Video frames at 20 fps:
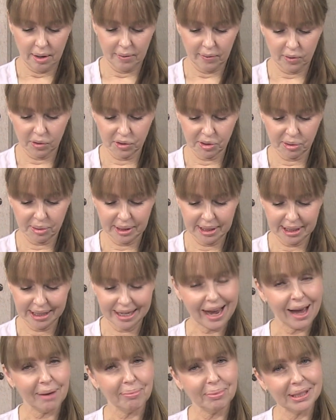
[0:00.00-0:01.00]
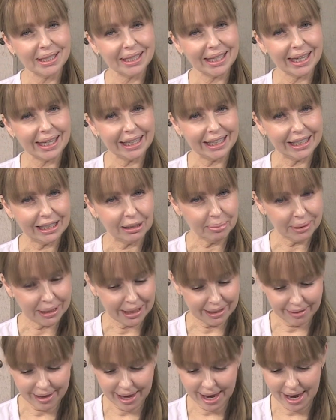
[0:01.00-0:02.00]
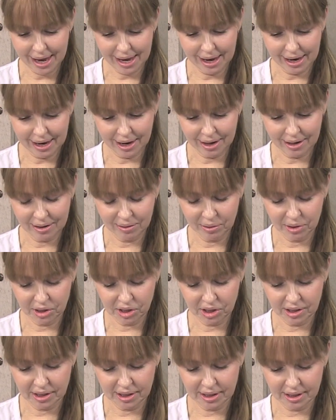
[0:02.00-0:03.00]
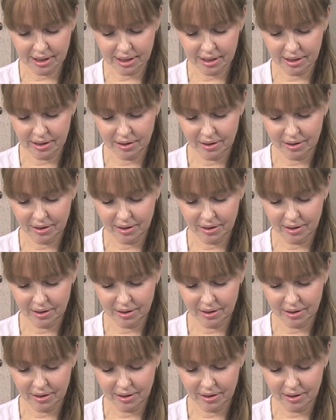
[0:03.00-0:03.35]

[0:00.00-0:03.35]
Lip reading: course, we did happen to get a little bit in the hair, which is